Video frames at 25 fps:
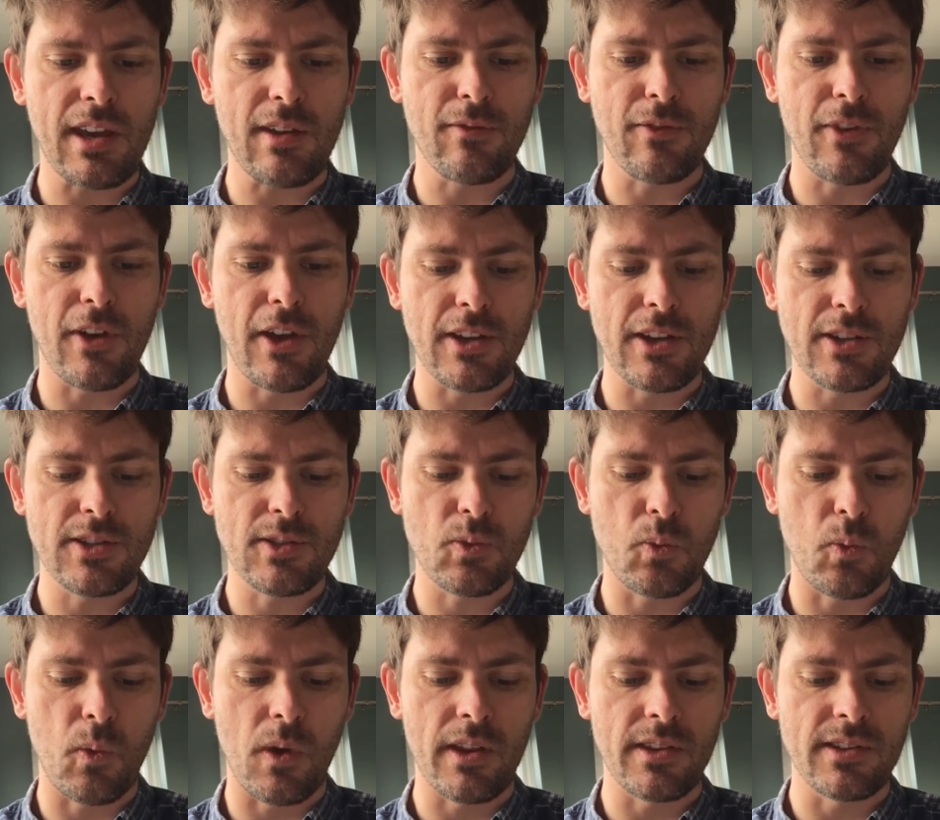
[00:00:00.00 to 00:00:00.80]
verse
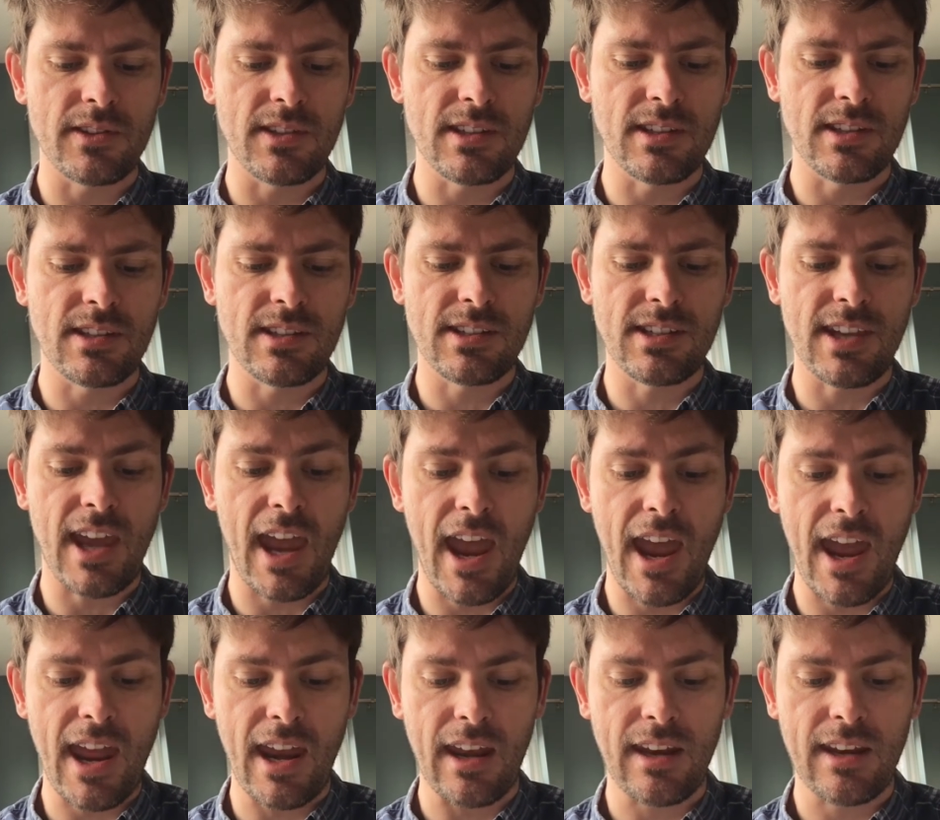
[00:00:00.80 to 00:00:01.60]
1 to
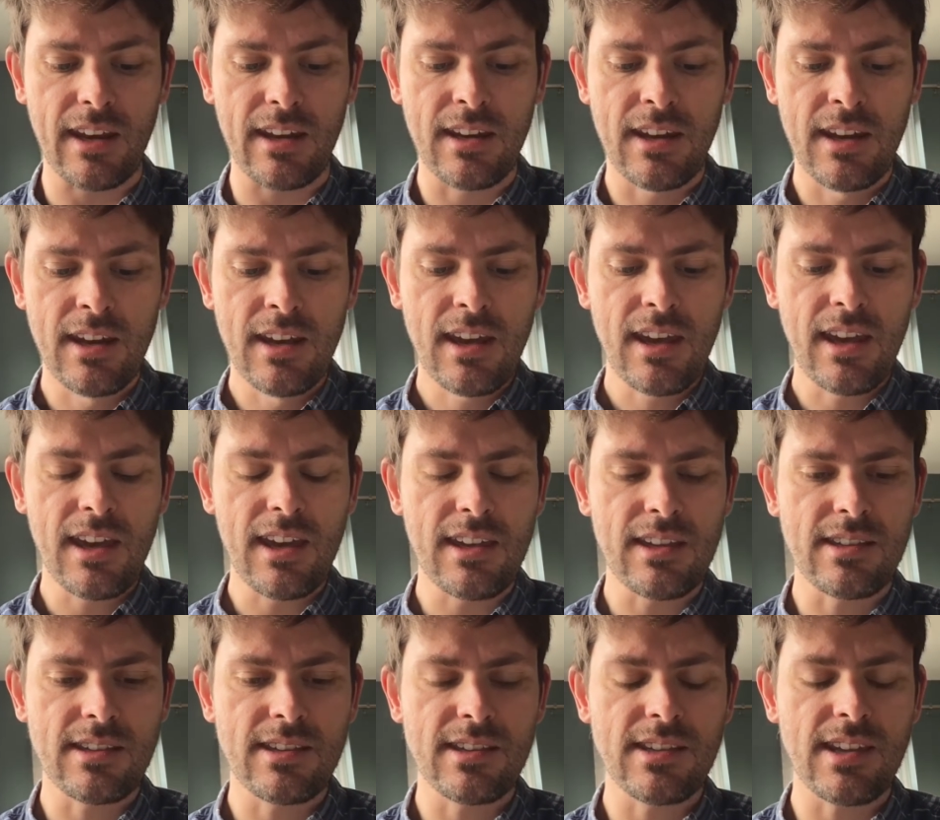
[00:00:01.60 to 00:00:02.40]
10,
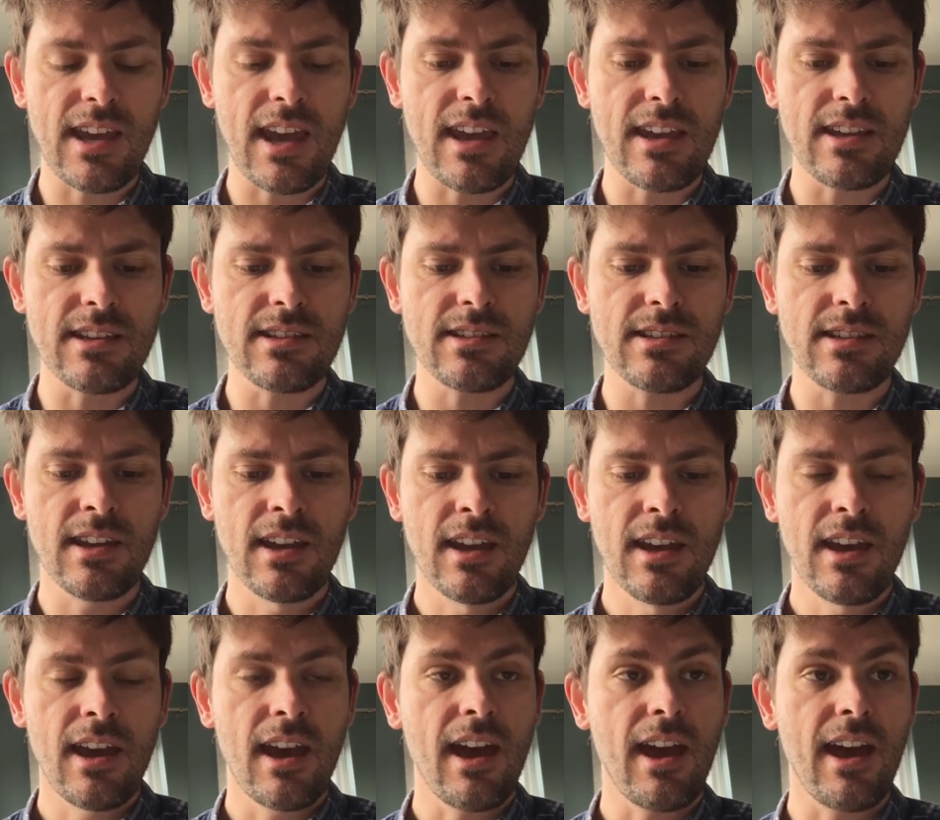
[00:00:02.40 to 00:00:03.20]
it says
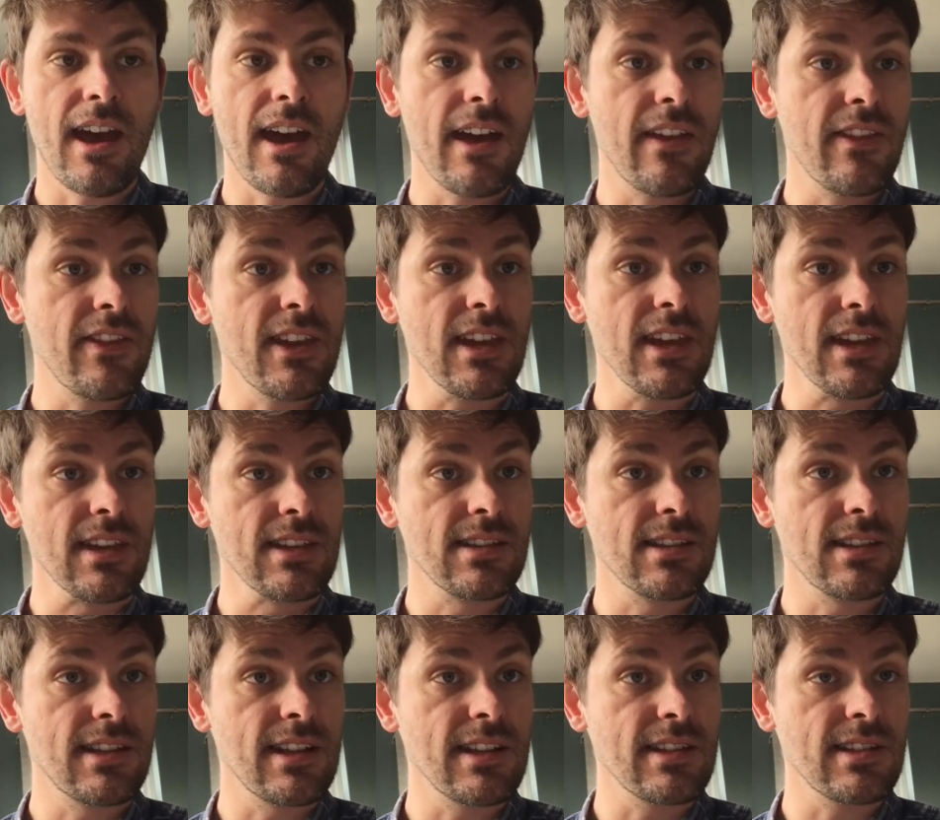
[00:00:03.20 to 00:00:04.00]

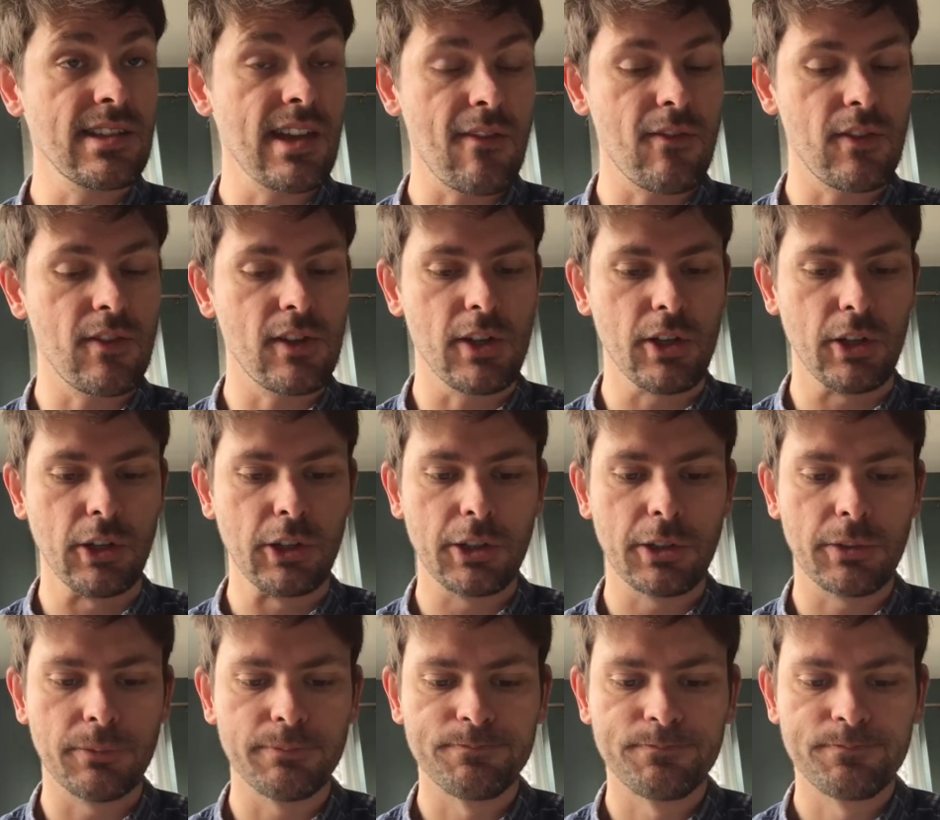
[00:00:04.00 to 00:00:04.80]
this. Let's have a look.